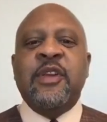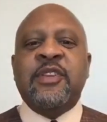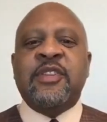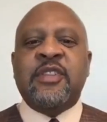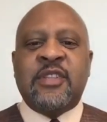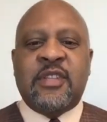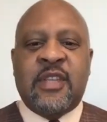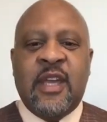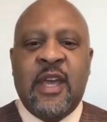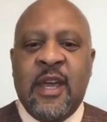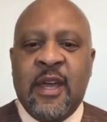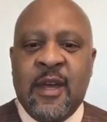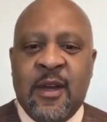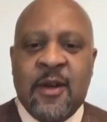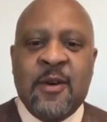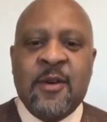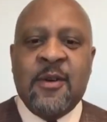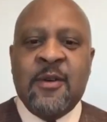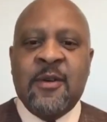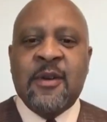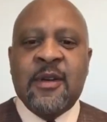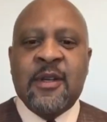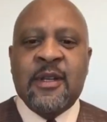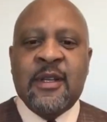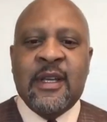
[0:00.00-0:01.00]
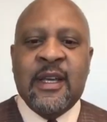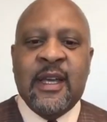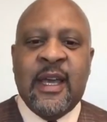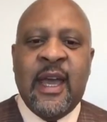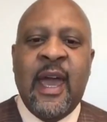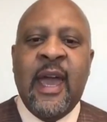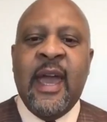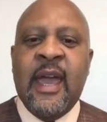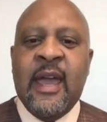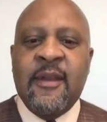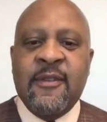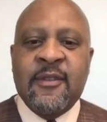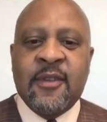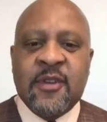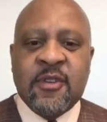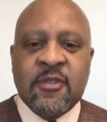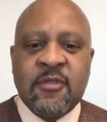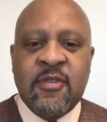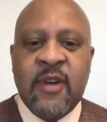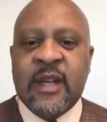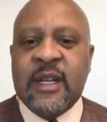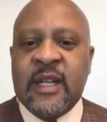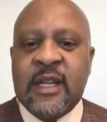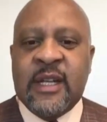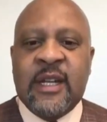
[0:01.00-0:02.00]
We still
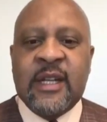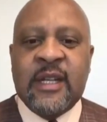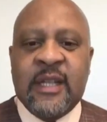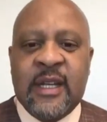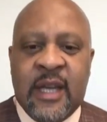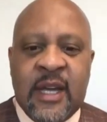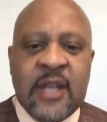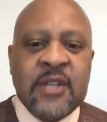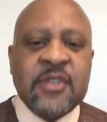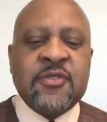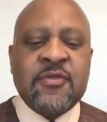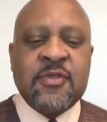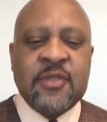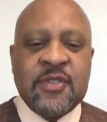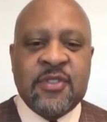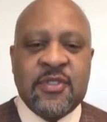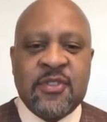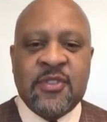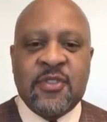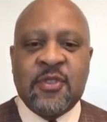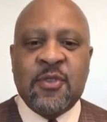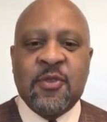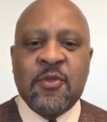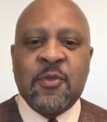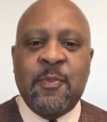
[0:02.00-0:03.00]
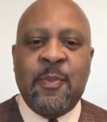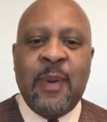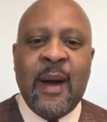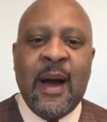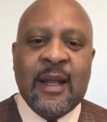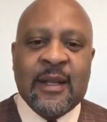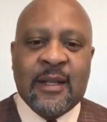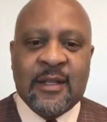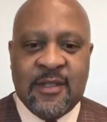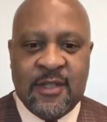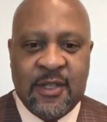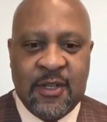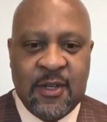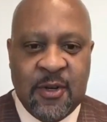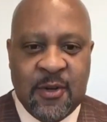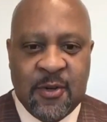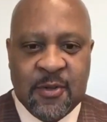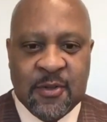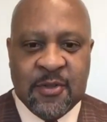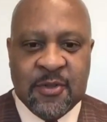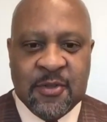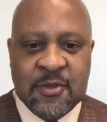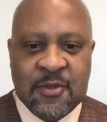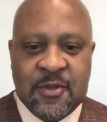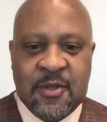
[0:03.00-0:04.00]
gave credited interest to
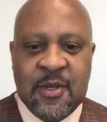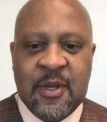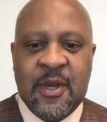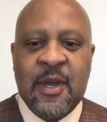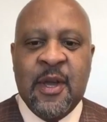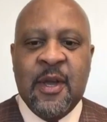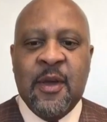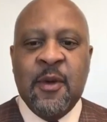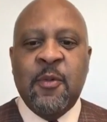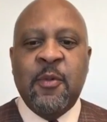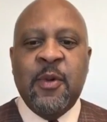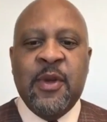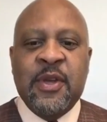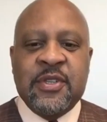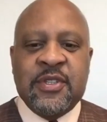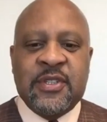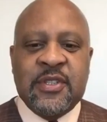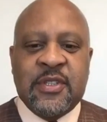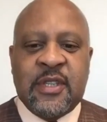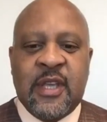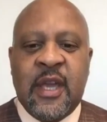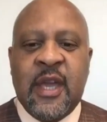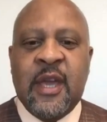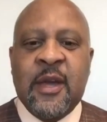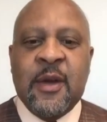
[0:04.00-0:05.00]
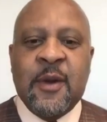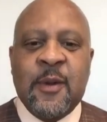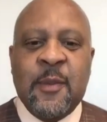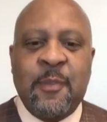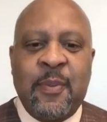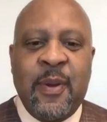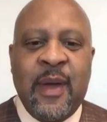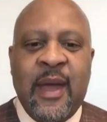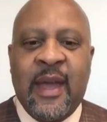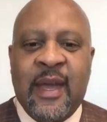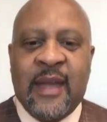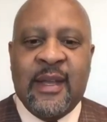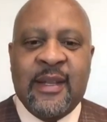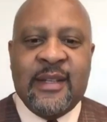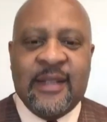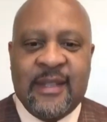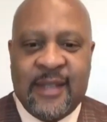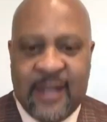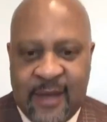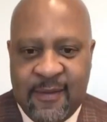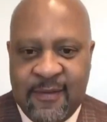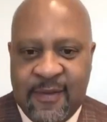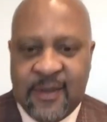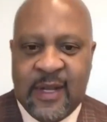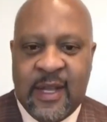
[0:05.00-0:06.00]
policyholders. We still
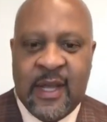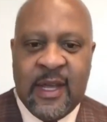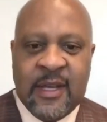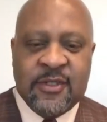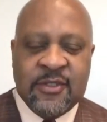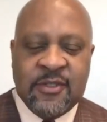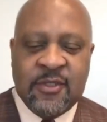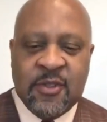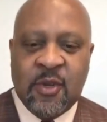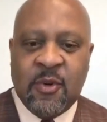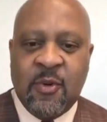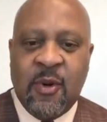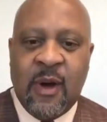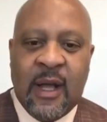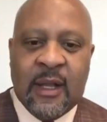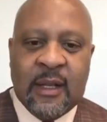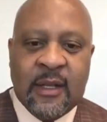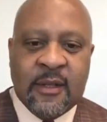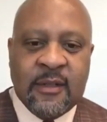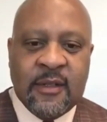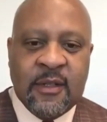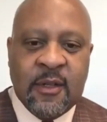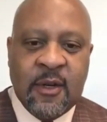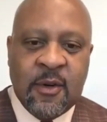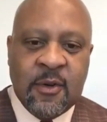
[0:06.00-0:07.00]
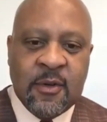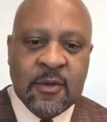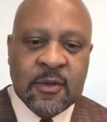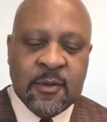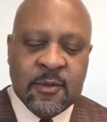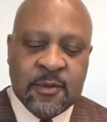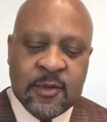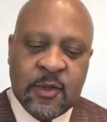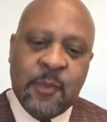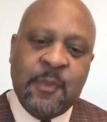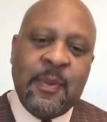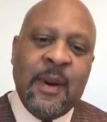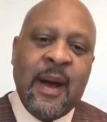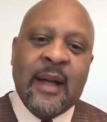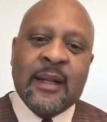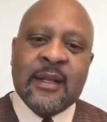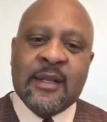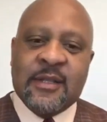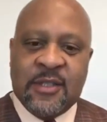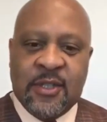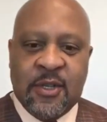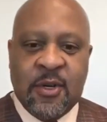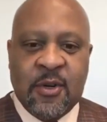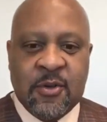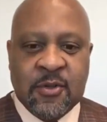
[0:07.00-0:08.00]
paid dividends to quality hold, to
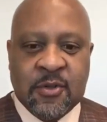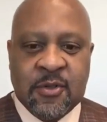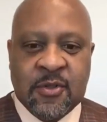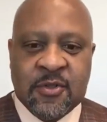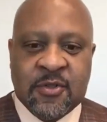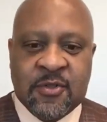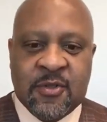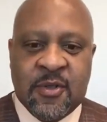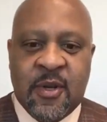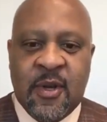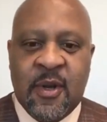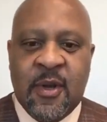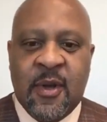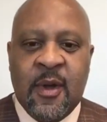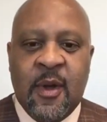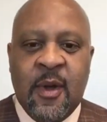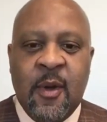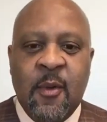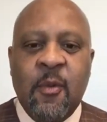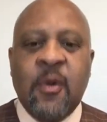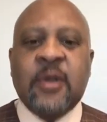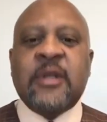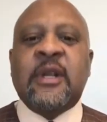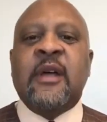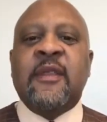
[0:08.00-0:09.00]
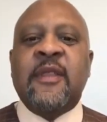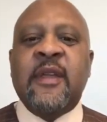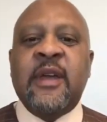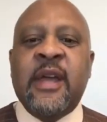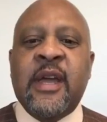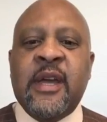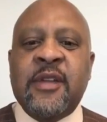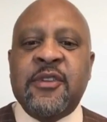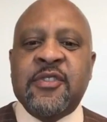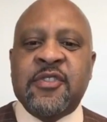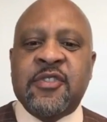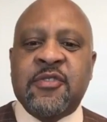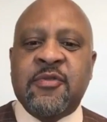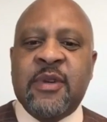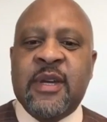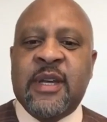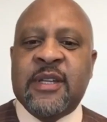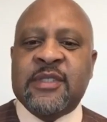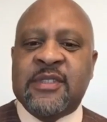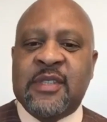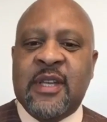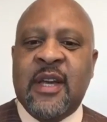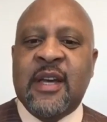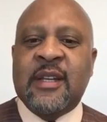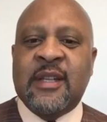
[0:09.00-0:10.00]
policyholders. What other
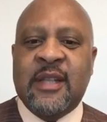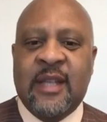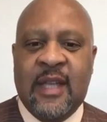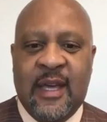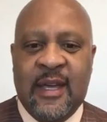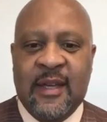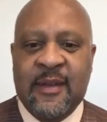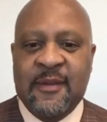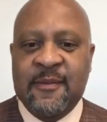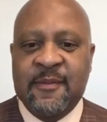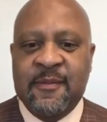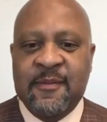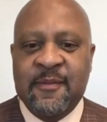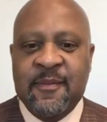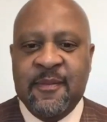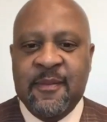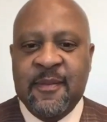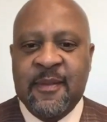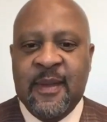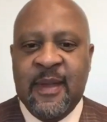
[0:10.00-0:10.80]
industry has done that?